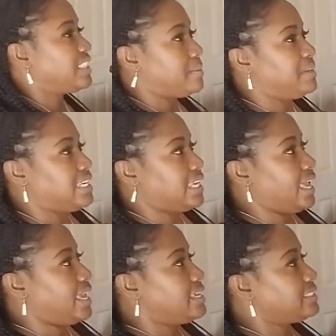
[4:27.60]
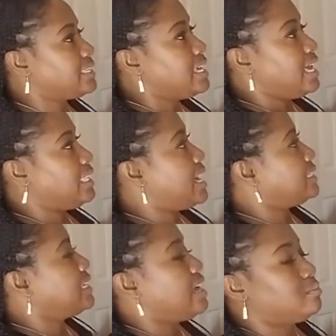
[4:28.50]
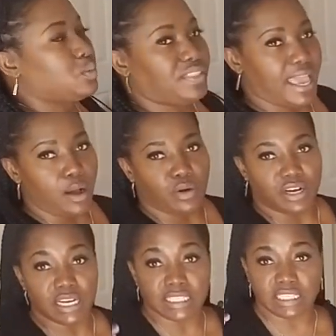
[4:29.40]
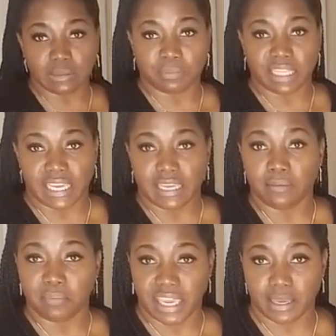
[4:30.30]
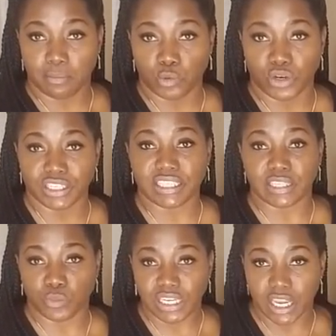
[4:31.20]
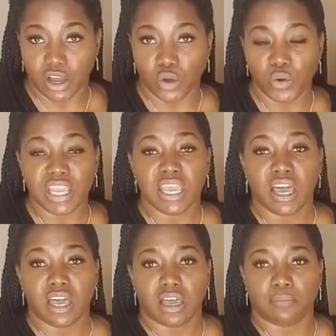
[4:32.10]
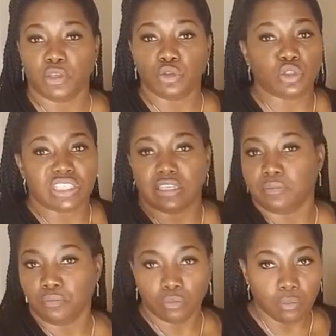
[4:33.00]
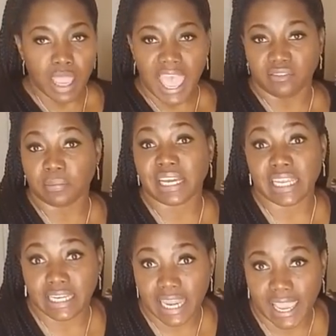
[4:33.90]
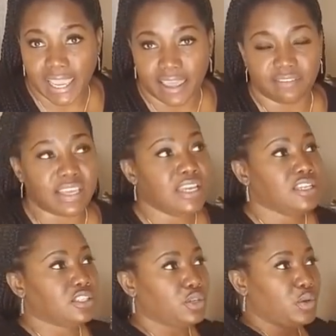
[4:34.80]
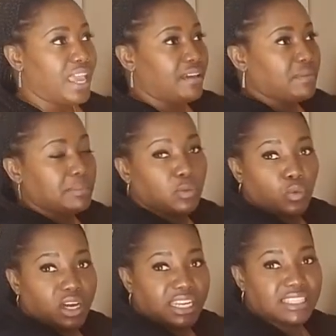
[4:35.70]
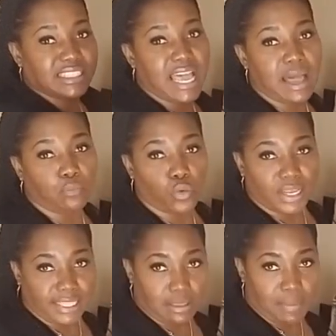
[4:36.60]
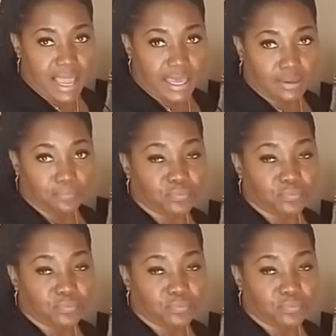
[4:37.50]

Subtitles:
that being the case, a lot of times with our display pegboards, as we know, you usually have them cut in half. So you have maybe one at the top, one at the bottom.